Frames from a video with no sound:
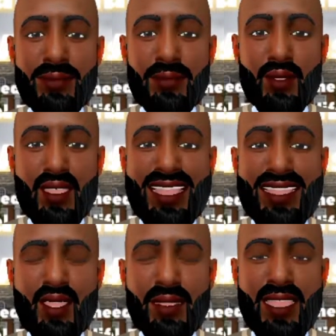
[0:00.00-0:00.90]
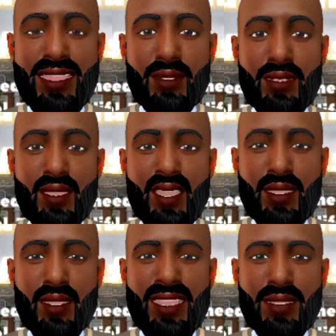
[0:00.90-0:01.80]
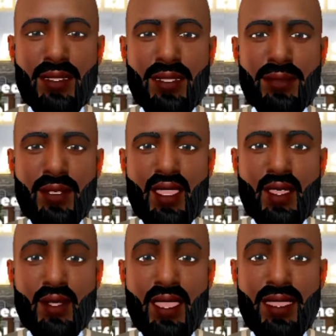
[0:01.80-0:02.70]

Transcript: file certificates of